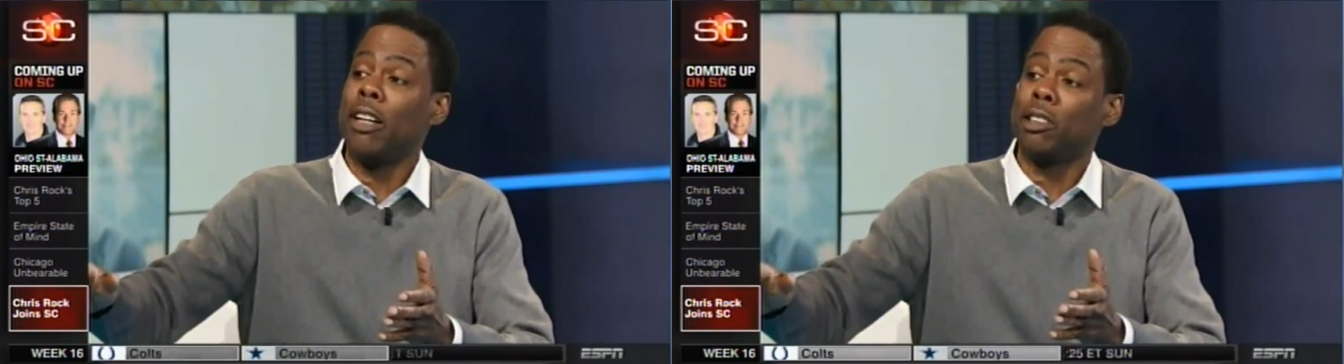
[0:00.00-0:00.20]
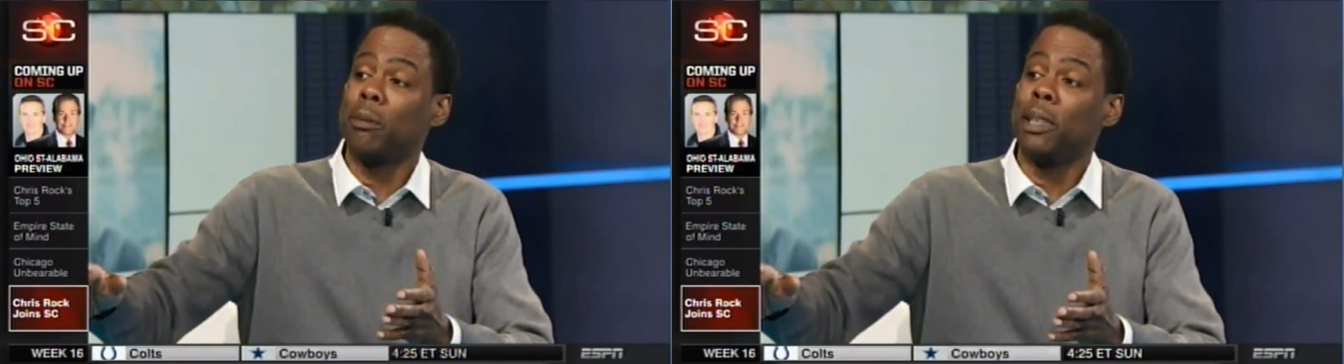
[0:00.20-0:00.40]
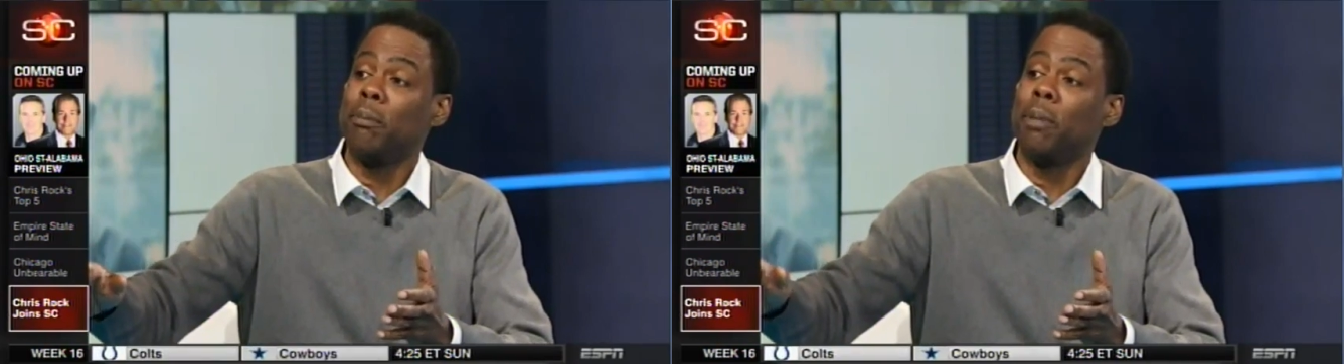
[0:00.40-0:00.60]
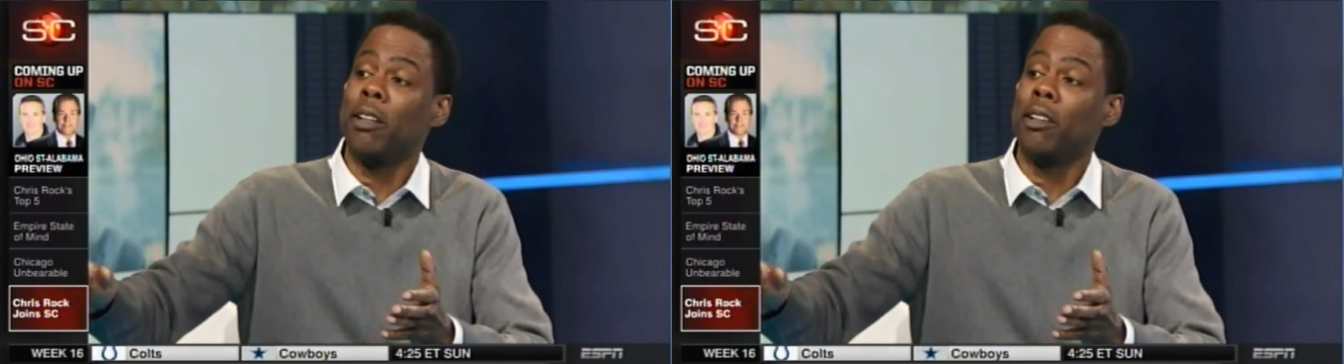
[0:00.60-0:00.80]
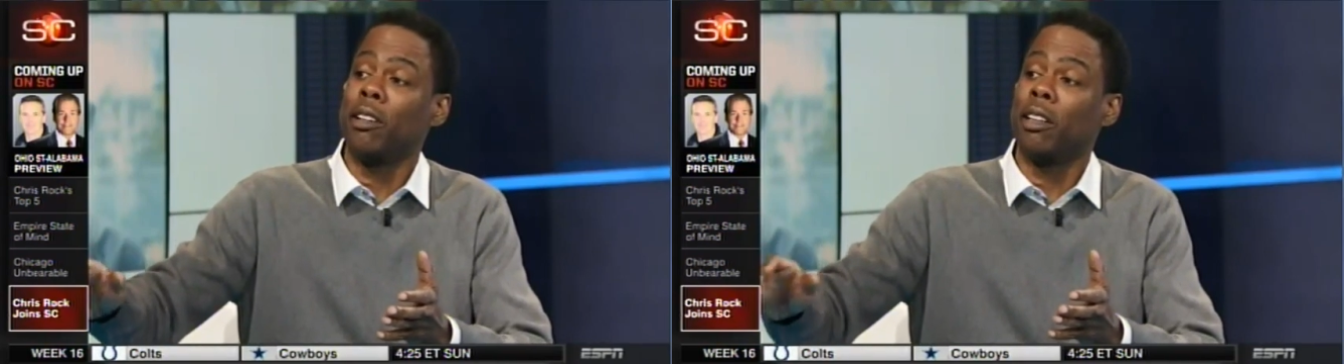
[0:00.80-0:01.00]
out to be
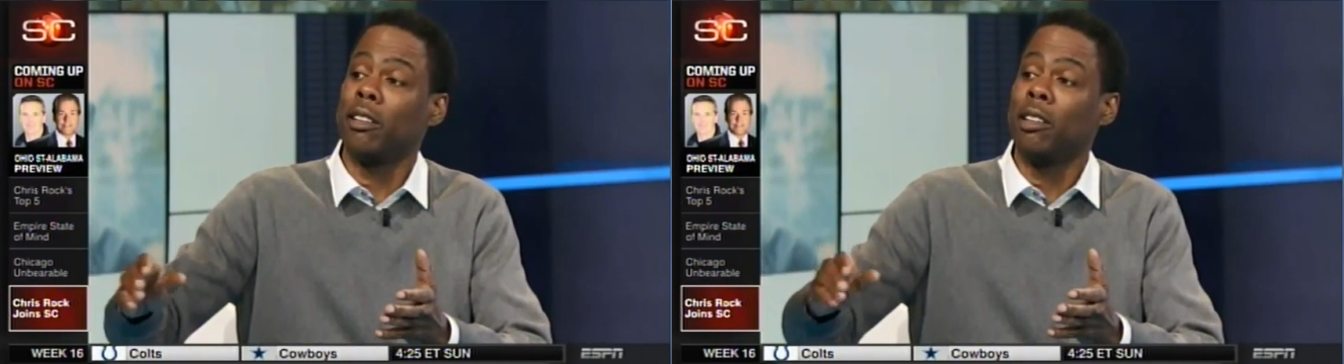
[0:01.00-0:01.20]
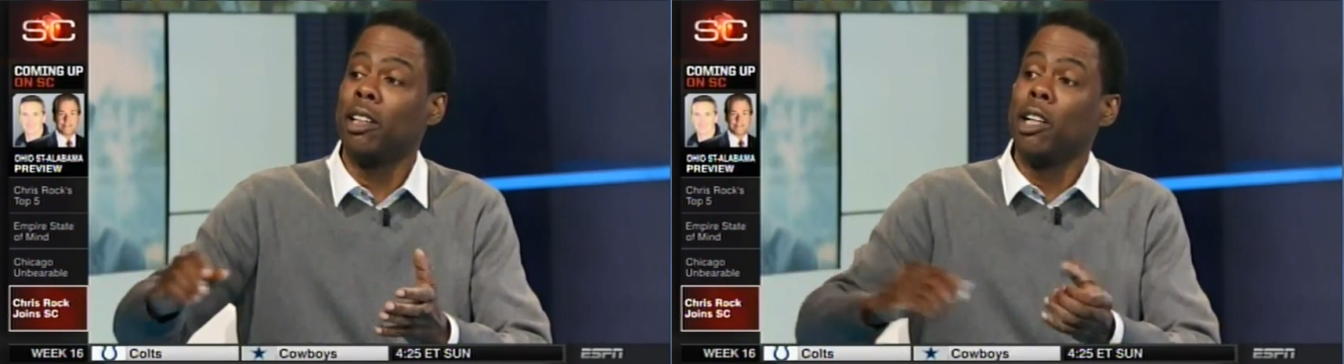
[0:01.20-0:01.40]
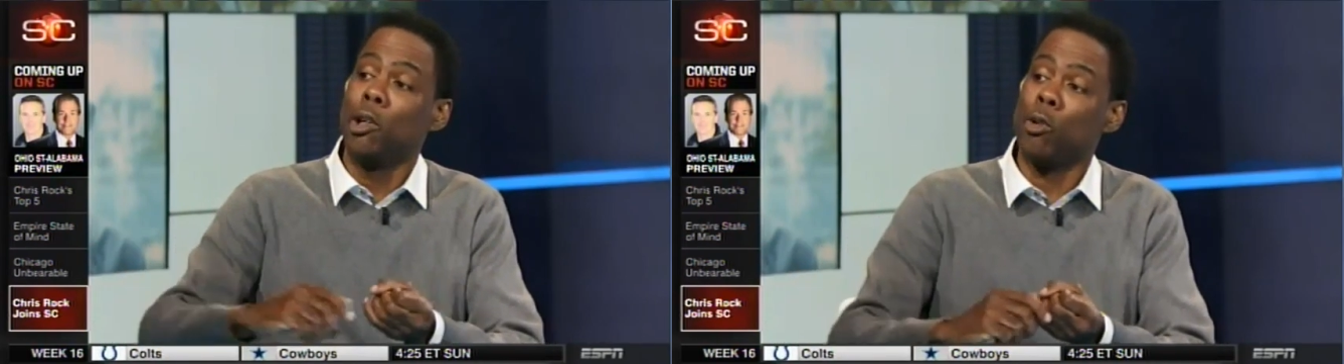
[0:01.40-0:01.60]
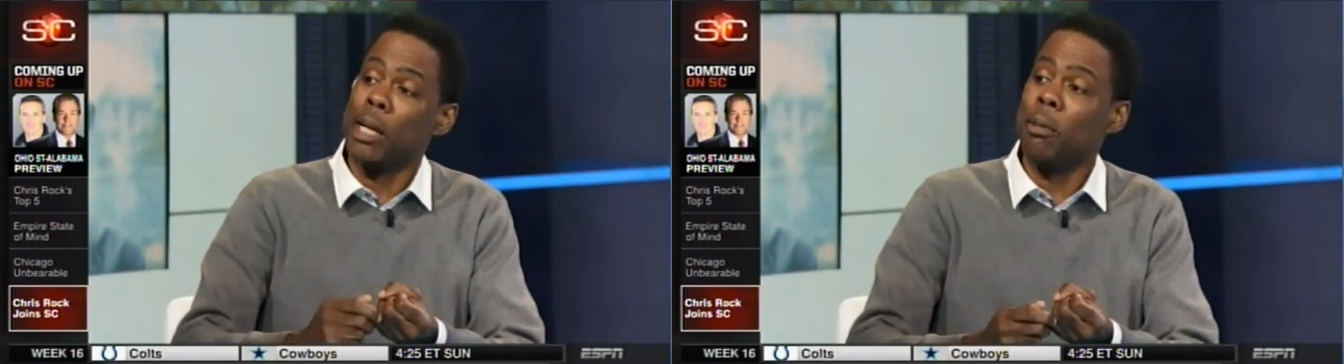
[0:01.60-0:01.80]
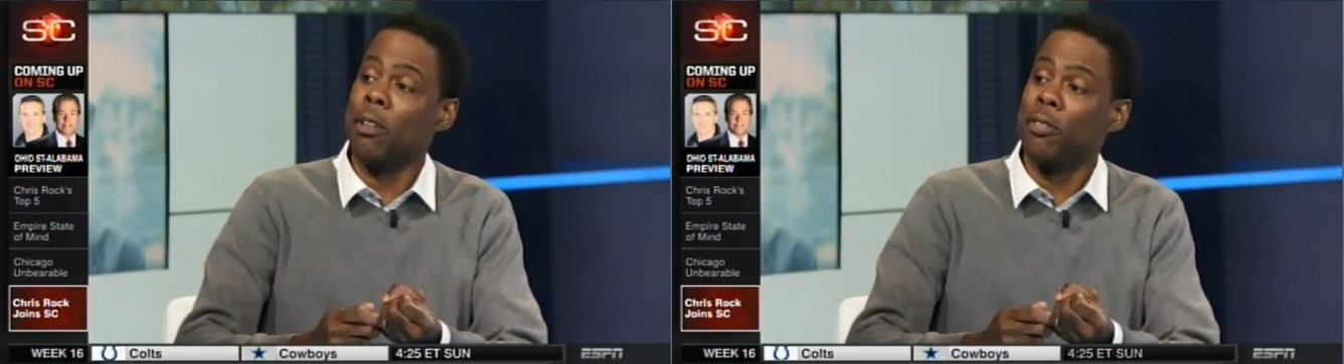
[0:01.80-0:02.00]
better than
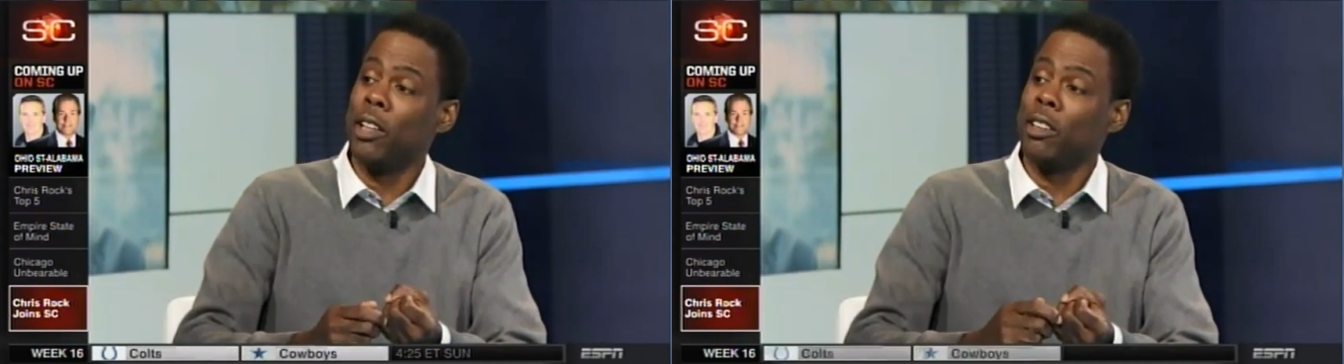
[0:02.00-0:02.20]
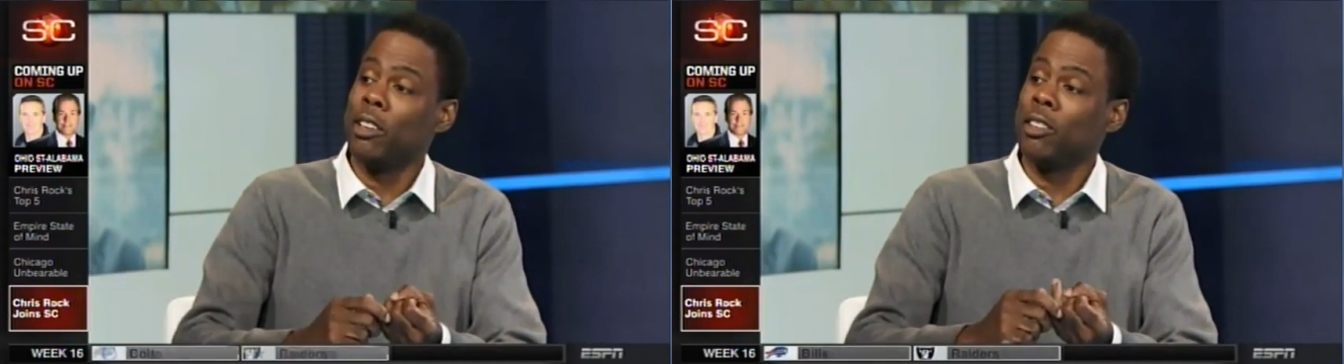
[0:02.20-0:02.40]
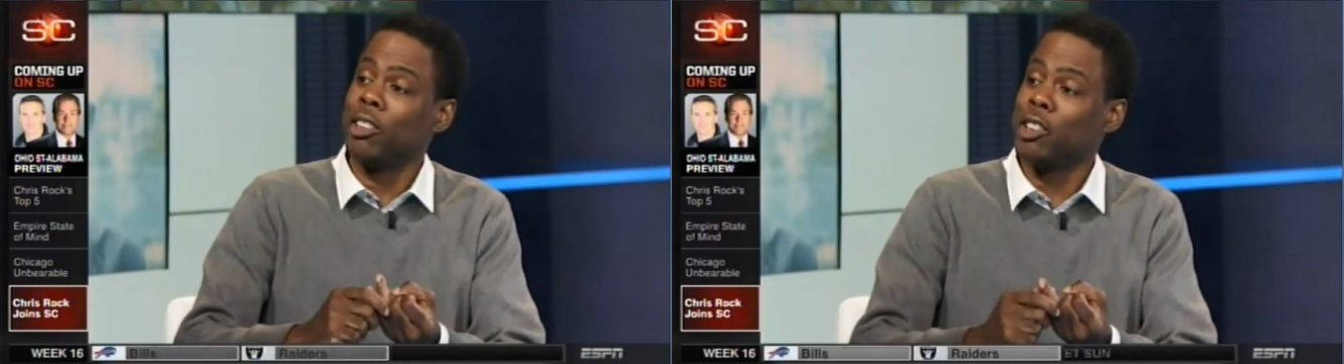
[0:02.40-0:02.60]
Raymond Felton,